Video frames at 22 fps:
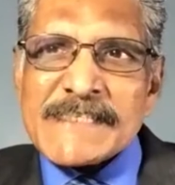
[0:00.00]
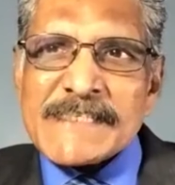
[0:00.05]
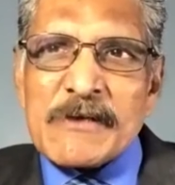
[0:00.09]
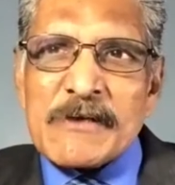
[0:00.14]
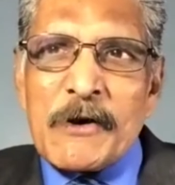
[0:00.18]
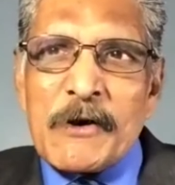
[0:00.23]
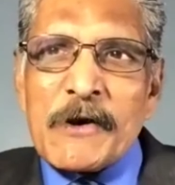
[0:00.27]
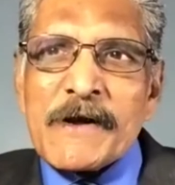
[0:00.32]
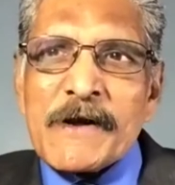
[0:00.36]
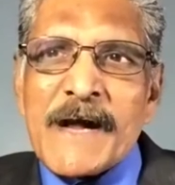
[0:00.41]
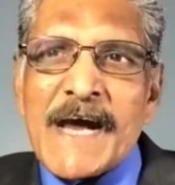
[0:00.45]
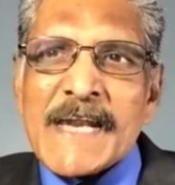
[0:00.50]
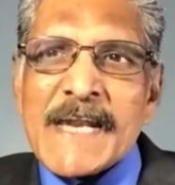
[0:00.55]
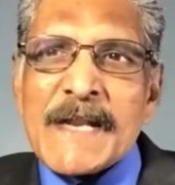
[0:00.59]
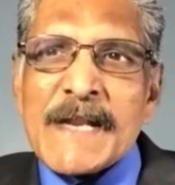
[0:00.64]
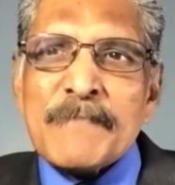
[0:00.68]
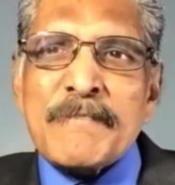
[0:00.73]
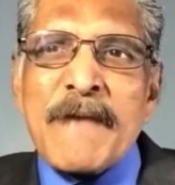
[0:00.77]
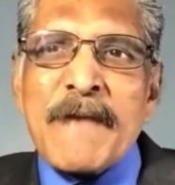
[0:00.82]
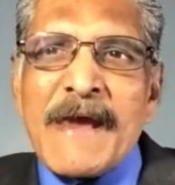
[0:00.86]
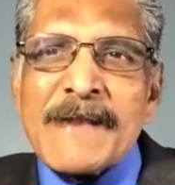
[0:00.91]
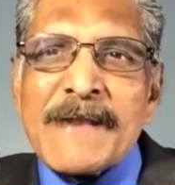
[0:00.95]
No
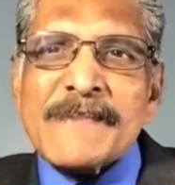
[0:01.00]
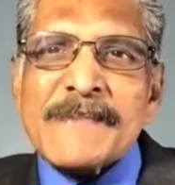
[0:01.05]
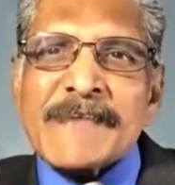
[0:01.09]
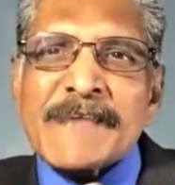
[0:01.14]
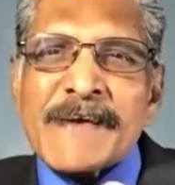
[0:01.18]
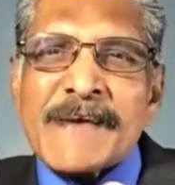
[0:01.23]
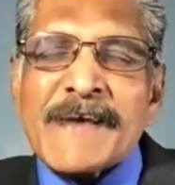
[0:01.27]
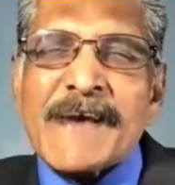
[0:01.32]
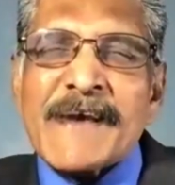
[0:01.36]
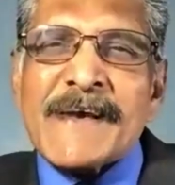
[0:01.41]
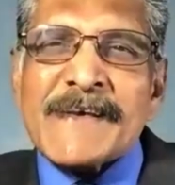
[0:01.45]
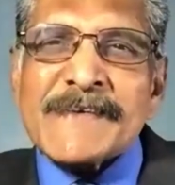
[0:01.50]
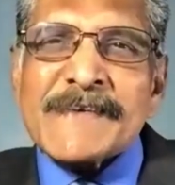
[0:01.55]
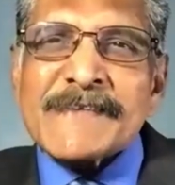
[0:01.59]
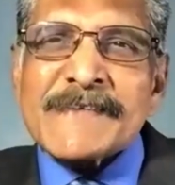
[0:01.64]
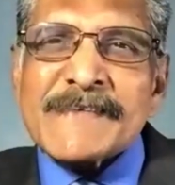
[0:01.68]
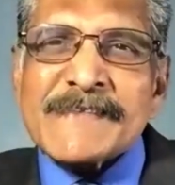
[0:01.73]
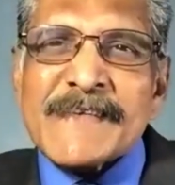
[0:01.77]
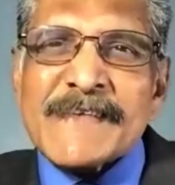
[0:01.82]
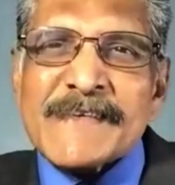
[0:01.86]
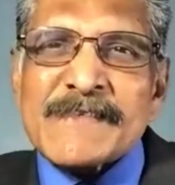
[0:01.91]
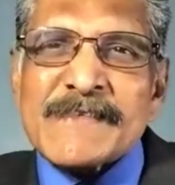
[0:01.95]
condemnation. Main thing
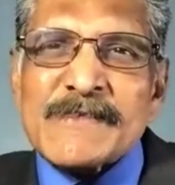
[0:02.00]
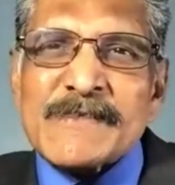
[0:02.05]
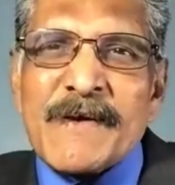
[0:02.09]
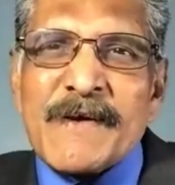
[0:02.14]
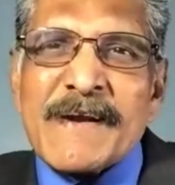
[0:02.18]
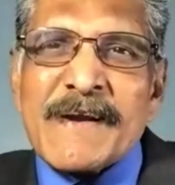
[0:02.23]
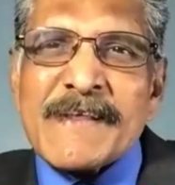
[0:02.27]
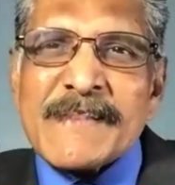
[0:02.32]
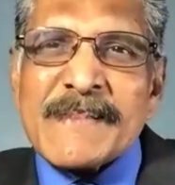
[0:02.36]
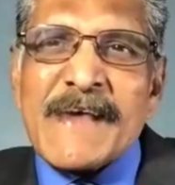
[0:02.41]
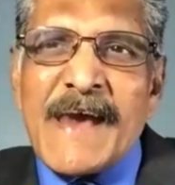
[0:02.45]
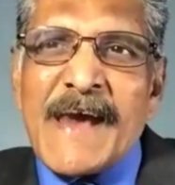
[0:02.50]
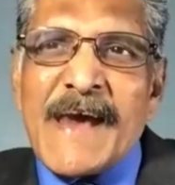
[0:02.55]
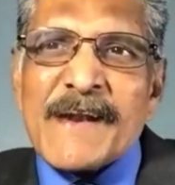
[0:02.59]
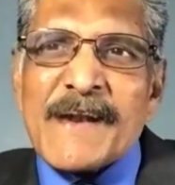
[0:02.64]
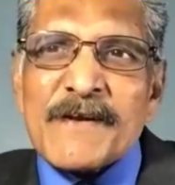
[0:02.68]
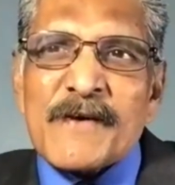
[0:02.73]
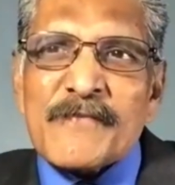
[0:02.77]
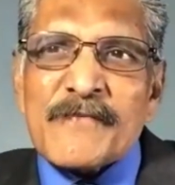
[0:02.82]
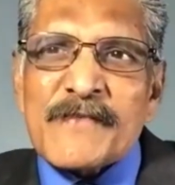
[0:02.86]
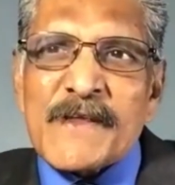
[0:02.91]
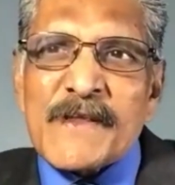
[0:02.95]
is that you are in the hand
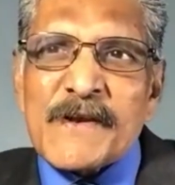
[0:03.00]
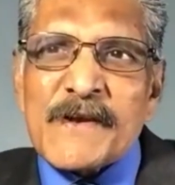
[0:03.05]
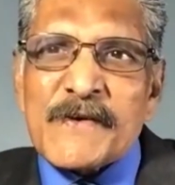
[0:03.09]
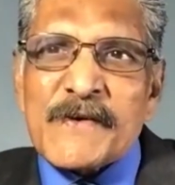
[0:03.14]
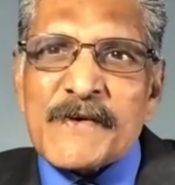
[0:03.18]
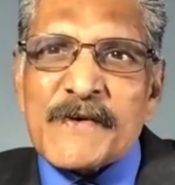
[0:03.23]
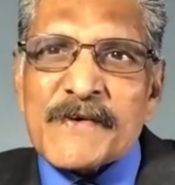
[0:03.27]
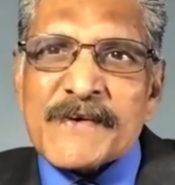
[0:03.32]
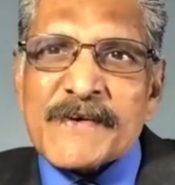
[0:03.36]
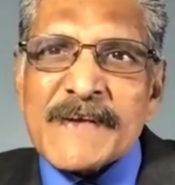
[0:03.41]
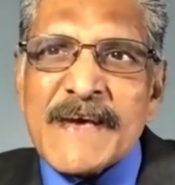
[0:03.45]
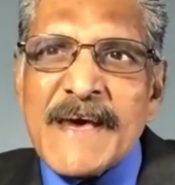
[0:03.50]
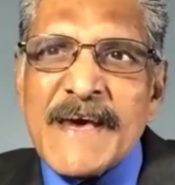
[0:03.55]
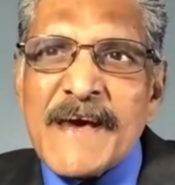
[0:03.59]
of the Lord.